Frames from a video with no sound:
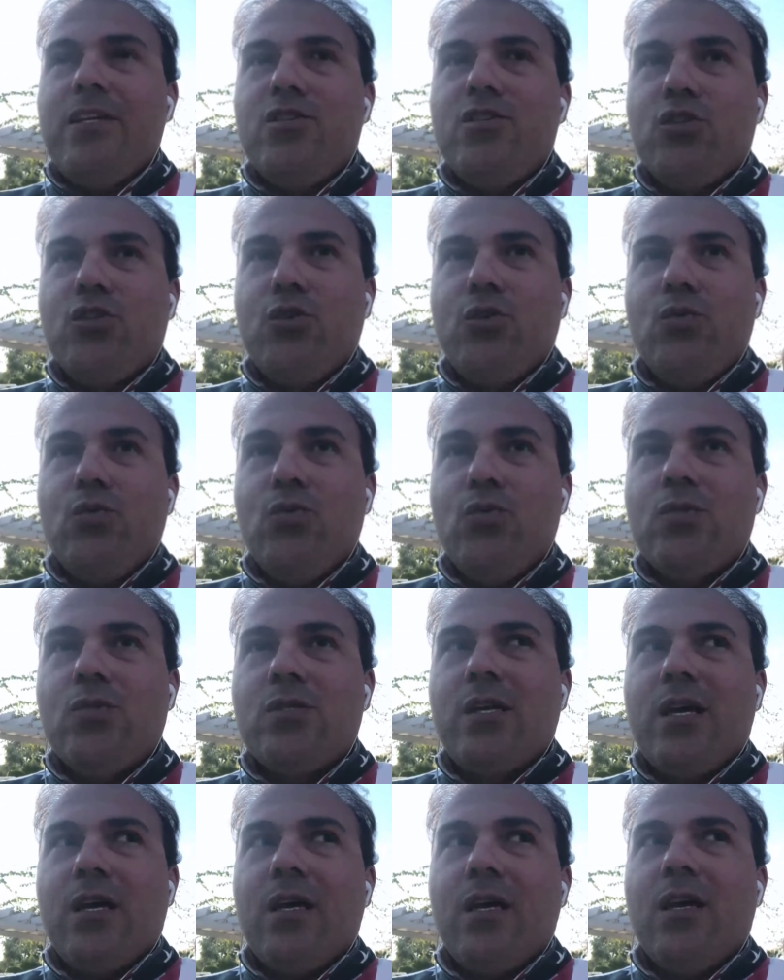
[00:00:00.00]
they
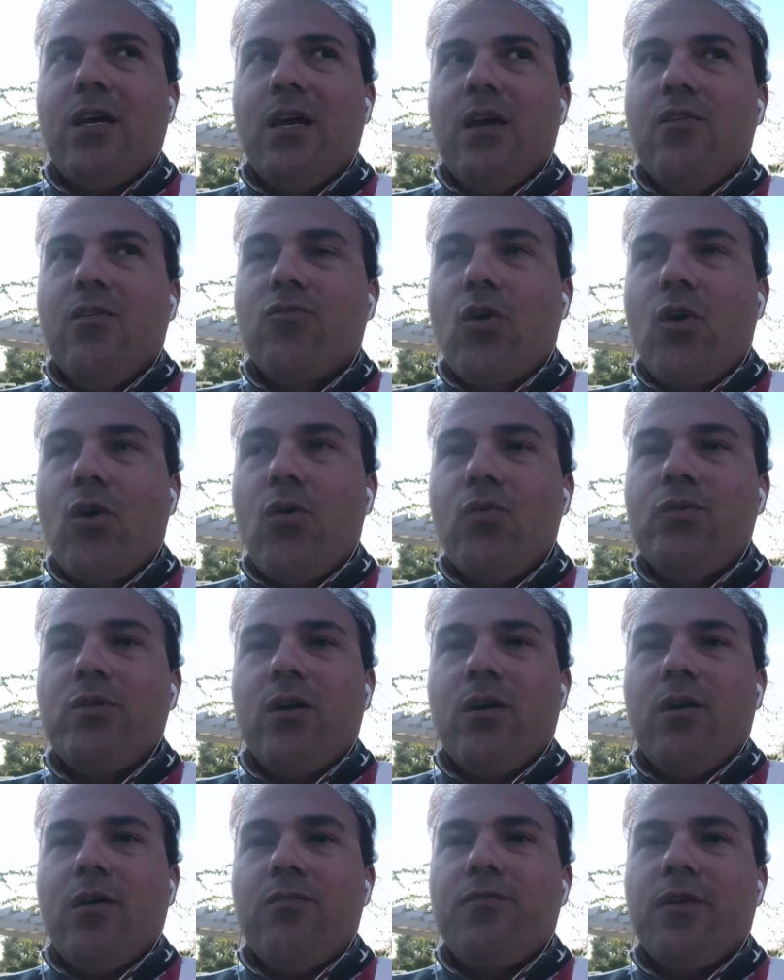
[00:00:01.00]
choose the
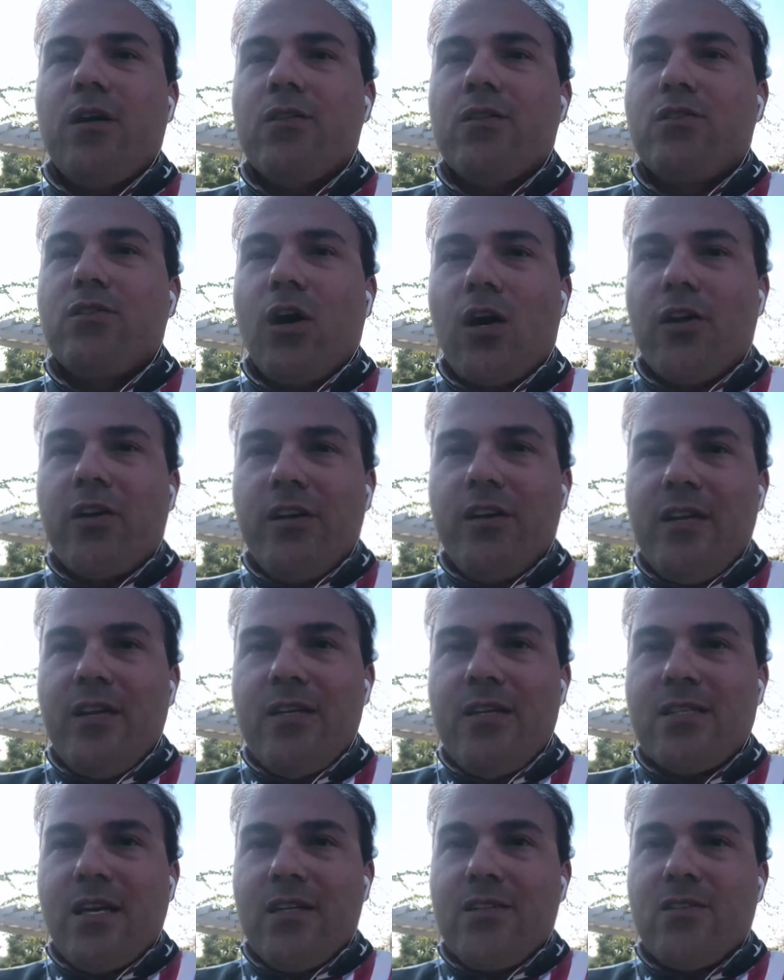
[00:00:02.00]
road of
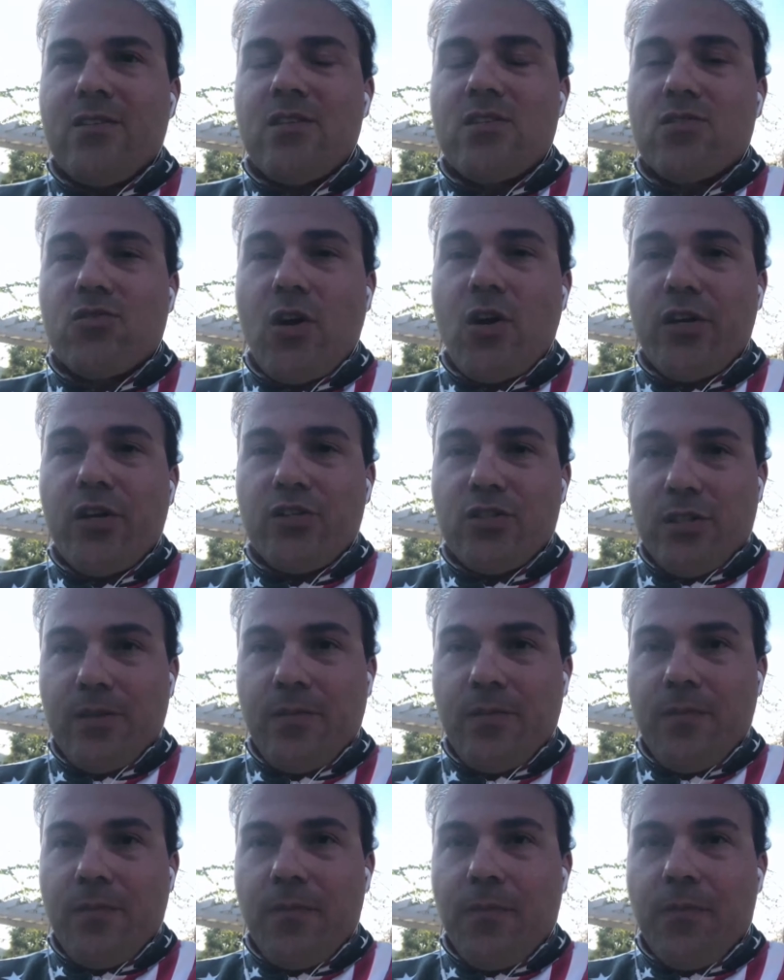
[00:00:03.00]
darkness and
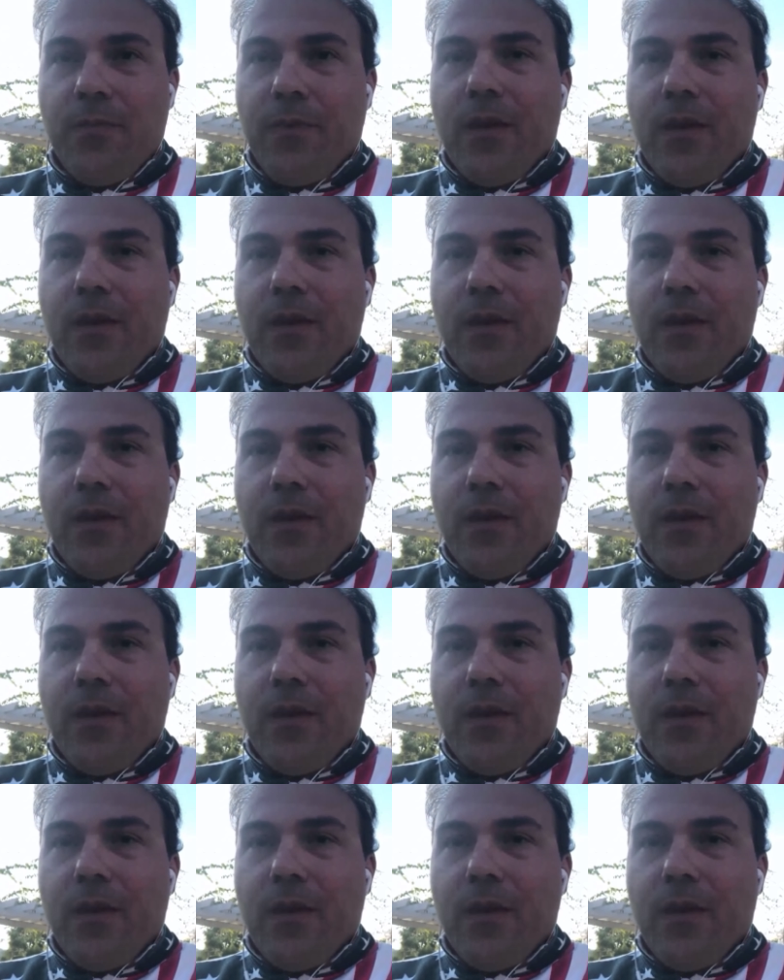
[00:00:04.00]
destruction.